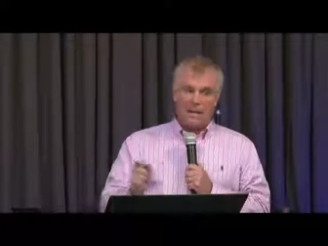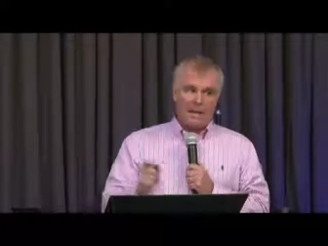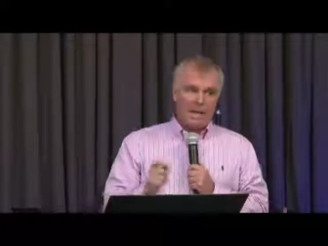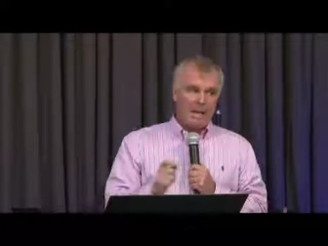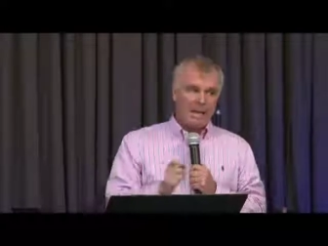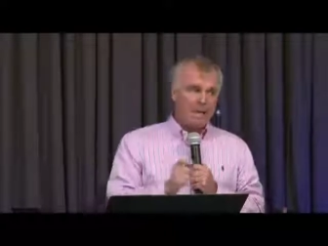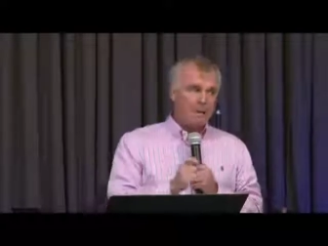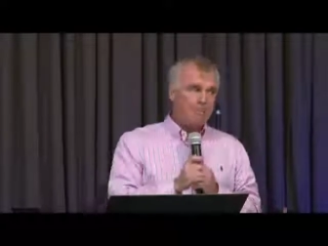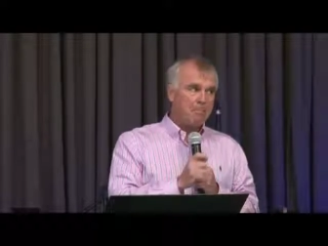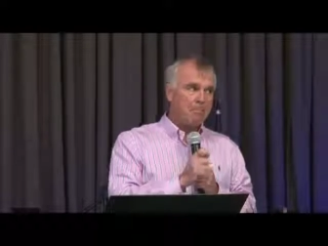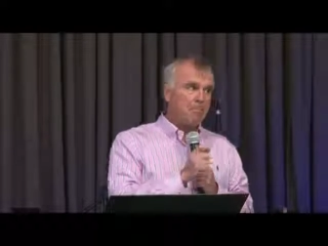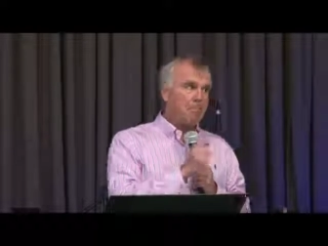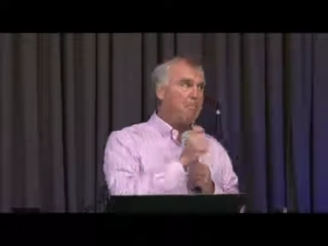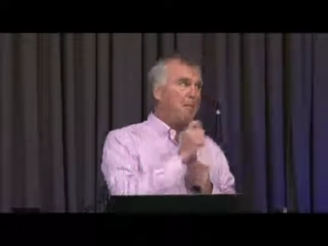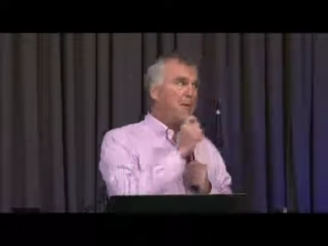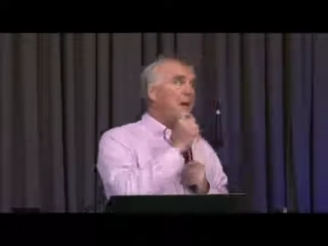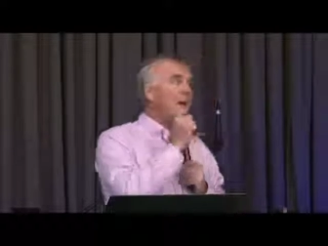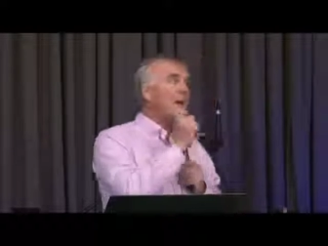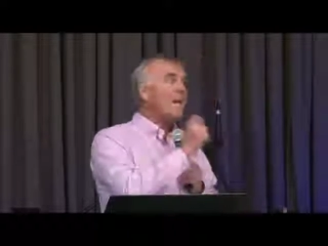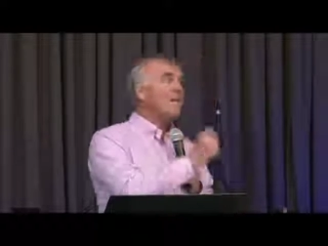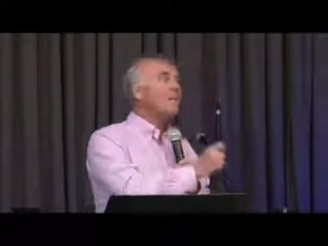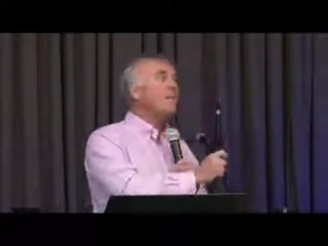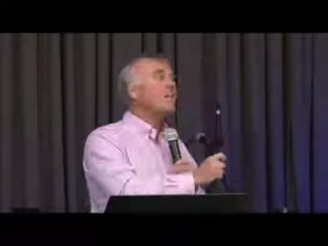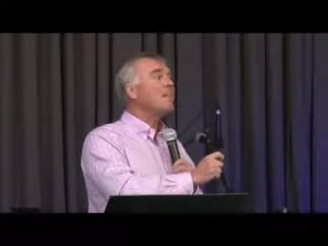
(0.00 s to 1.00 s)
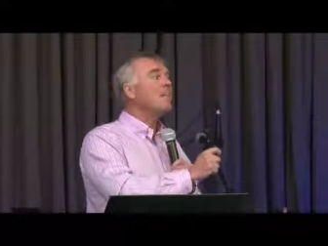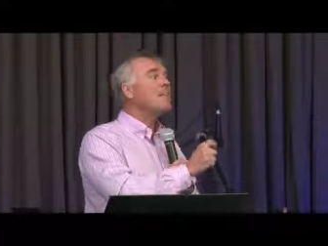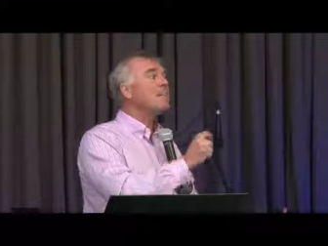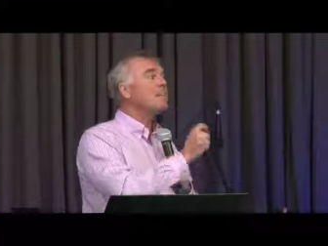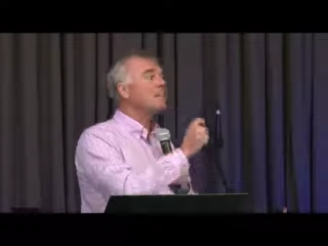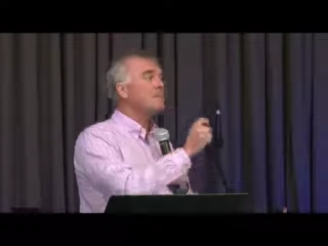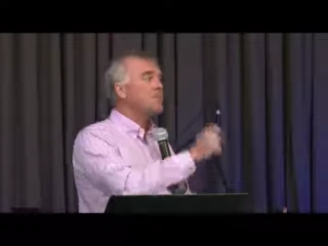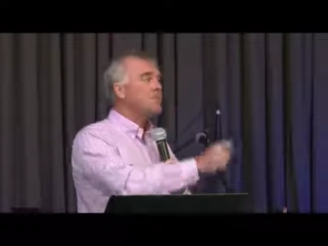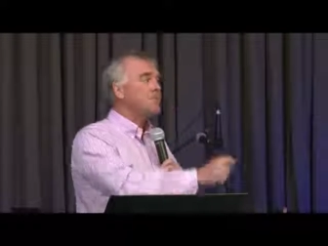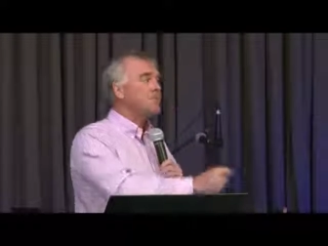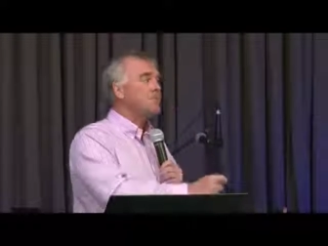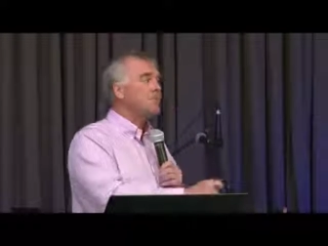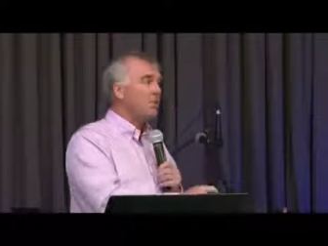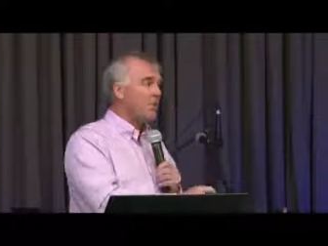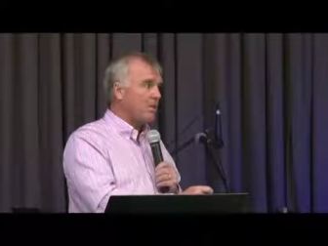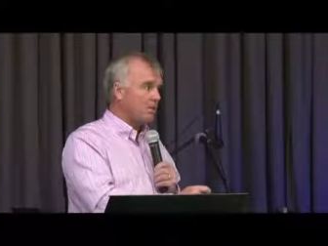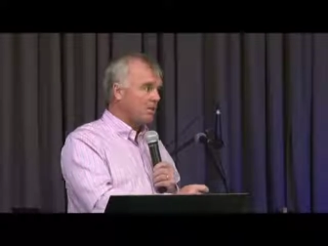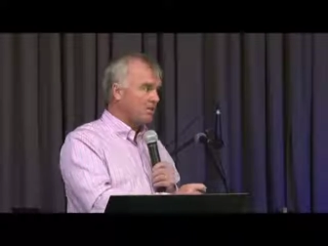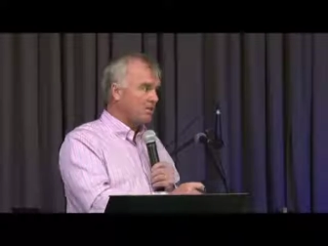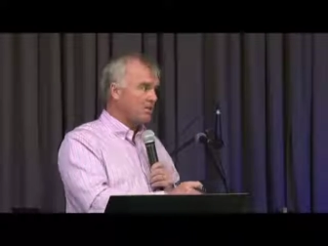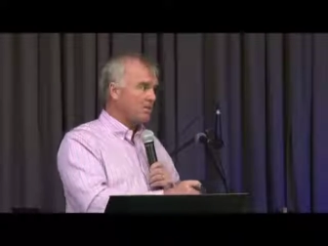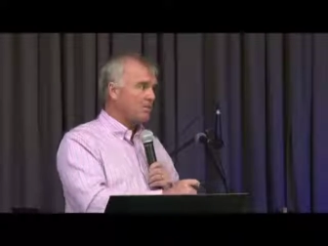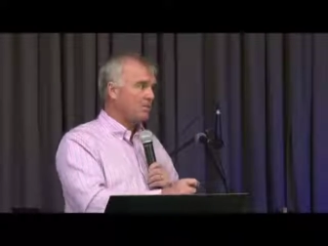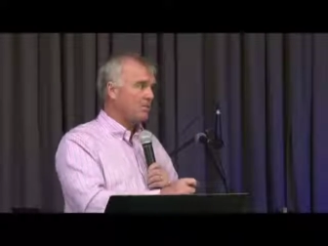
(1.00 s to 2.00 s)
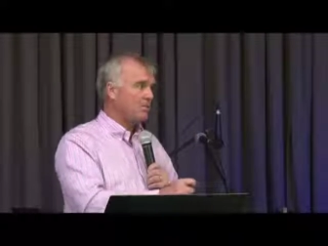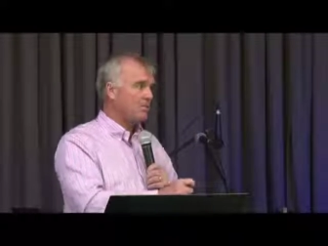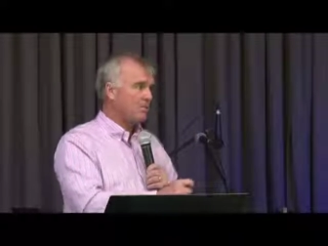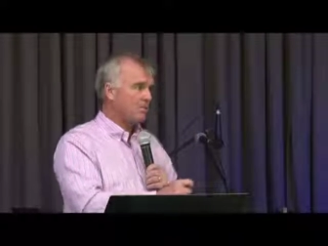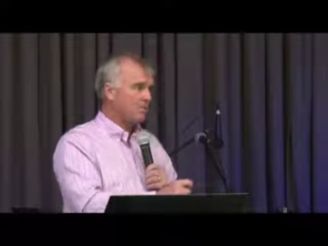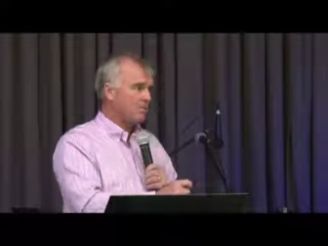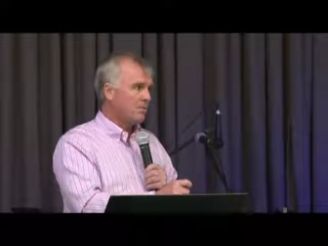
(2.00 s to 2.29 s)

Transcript: And a bloodless church